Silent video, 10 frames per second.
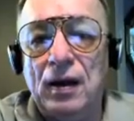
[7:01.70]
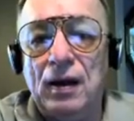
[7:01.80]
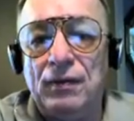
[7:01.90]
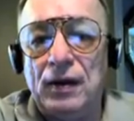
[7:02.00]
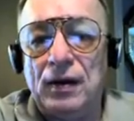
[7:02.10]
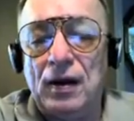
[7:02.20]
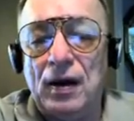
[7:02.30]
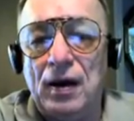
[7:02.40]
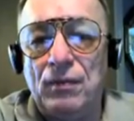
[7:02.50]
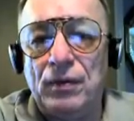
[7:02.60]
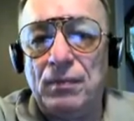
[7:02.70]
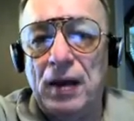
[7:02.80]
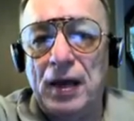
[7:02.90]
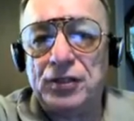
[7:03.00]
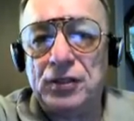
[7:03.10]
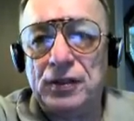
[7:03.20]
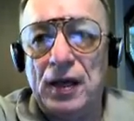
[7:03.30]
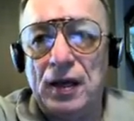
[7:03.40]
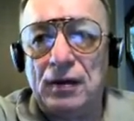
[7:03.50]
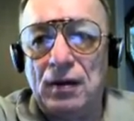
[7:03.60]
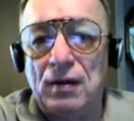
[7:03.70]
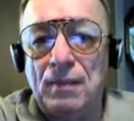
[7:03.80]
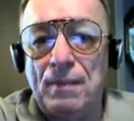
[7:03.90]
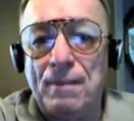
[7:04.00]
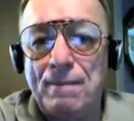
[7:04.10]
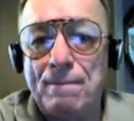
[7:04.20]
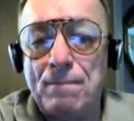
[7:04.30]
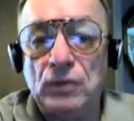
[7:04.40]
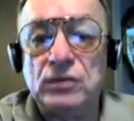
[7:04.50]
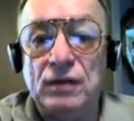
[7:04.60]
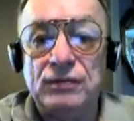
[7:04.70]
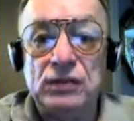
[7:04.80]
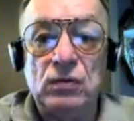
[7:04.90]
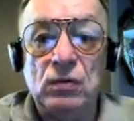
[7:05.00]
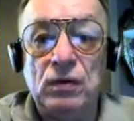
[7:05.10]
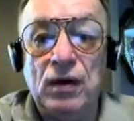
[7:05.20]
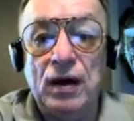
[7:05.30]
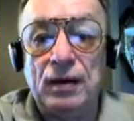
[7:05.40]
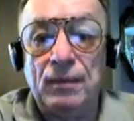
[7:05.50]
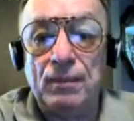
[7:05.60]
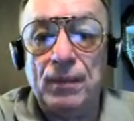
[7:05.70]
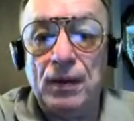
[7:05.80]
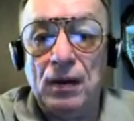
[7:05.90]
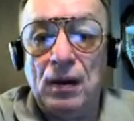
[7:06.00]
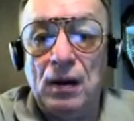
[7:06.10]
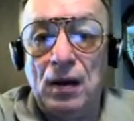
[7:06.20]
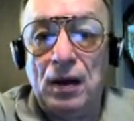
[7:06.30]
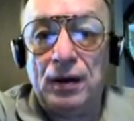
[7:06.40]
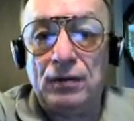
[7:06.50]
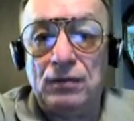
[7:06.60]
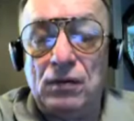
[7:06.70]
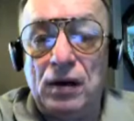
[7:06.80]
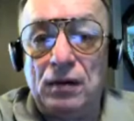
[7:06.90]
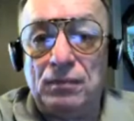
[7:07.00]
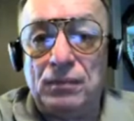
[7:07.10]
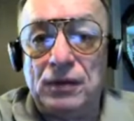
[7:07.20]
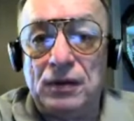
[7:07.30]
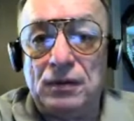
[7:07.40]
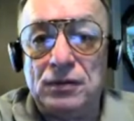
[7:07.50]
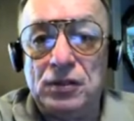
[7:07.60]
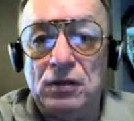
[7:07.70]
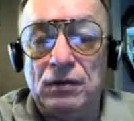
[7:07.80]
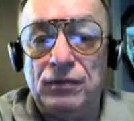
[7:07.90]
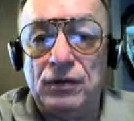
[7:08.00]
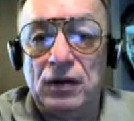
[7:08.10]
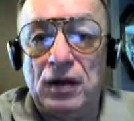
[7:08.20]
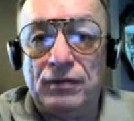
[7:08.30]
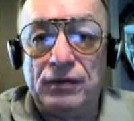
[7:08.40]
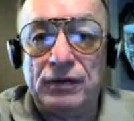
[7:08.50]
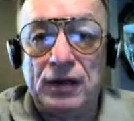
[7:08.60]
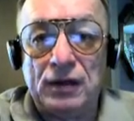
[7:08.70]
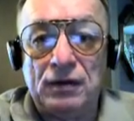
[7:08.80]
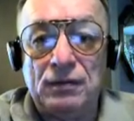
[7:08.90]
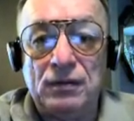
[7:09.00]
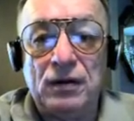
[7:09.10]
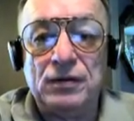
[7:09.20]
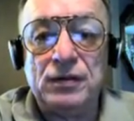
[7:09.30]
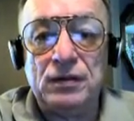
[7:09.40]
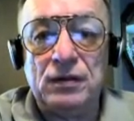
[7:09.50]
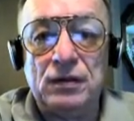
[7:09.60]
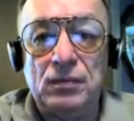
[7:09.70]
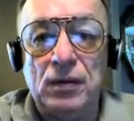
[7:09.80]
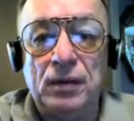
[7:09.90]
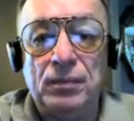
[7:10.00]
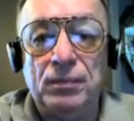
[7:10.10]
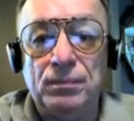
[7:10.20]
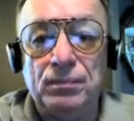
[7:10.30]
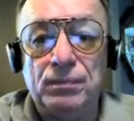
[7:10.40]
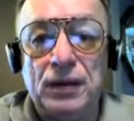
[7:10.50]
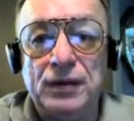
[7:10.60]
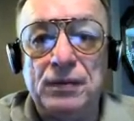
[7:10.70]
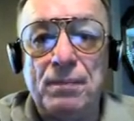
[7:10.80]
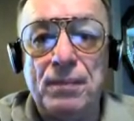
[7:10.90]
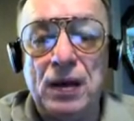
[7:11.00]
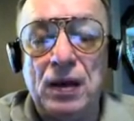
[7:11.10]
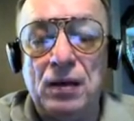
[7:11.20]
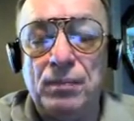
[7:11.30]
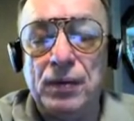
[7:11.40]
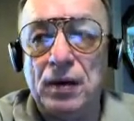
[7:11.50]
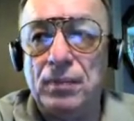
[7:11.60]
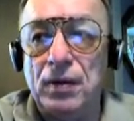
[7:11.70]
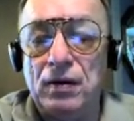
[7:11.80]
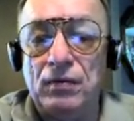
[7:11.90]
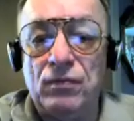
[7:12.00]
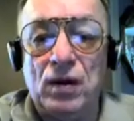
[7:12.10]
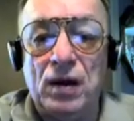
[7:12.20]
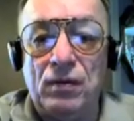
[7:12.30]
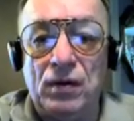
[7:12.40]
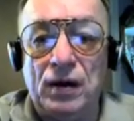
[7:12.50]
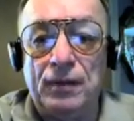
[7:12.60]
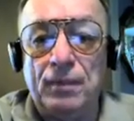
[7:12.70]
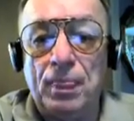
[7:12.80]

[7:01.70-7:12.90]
then I would imagine that most of us will quit writing. I don't write surely for the love of it. I guarantee you that the money plays a big, big part of why I write.